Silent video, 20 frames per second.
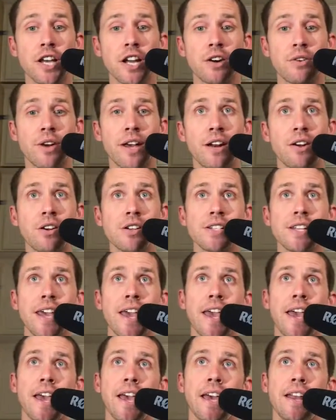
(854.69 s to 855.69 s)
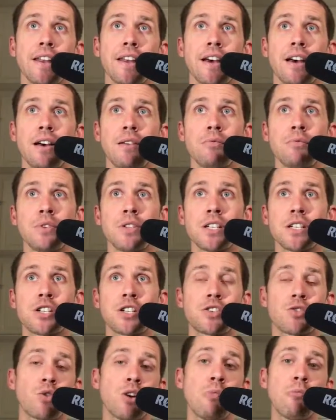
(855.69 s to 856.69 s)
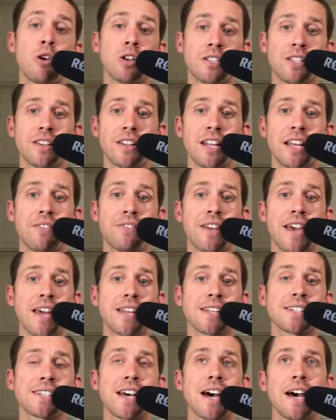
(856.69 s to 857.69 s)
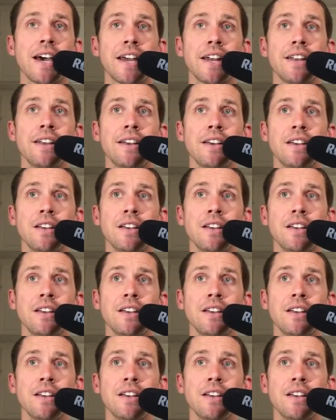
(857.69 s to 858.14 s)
generators and destroy much of the left-hand side.